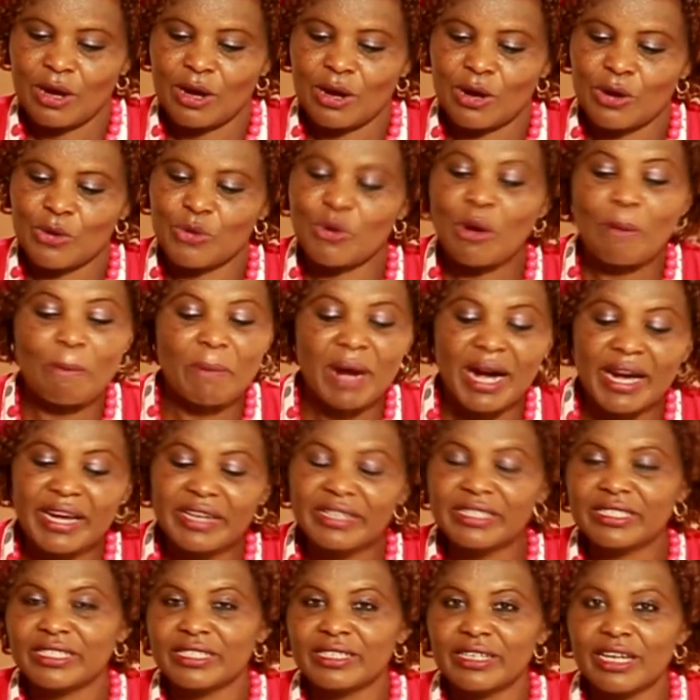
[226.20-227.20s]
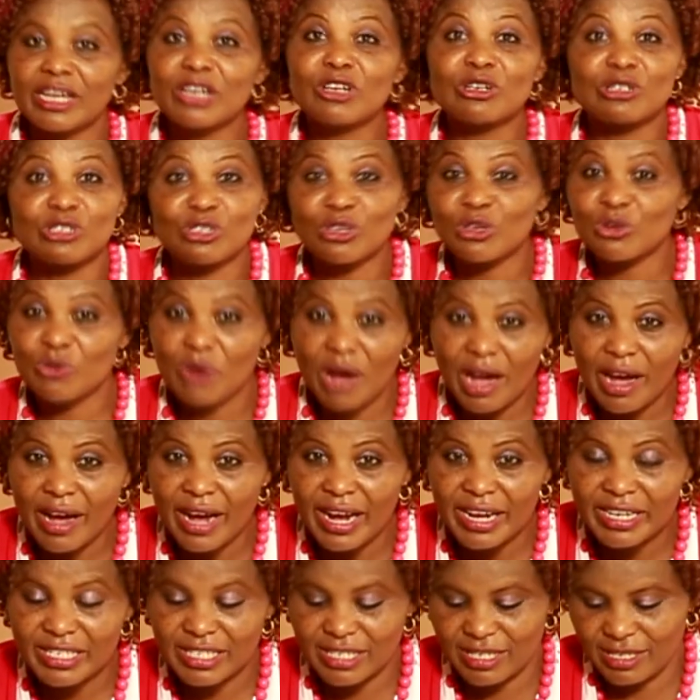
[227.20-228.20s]
your mind and also your
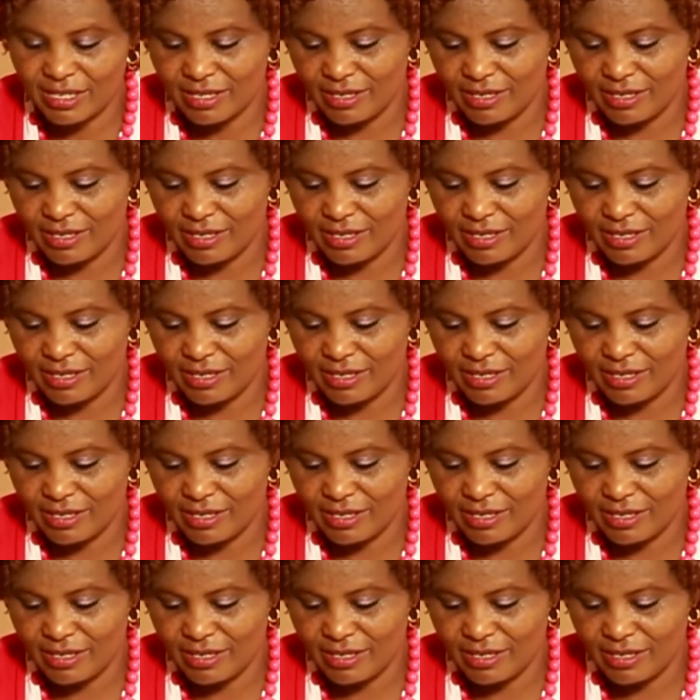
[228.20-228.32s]
heart.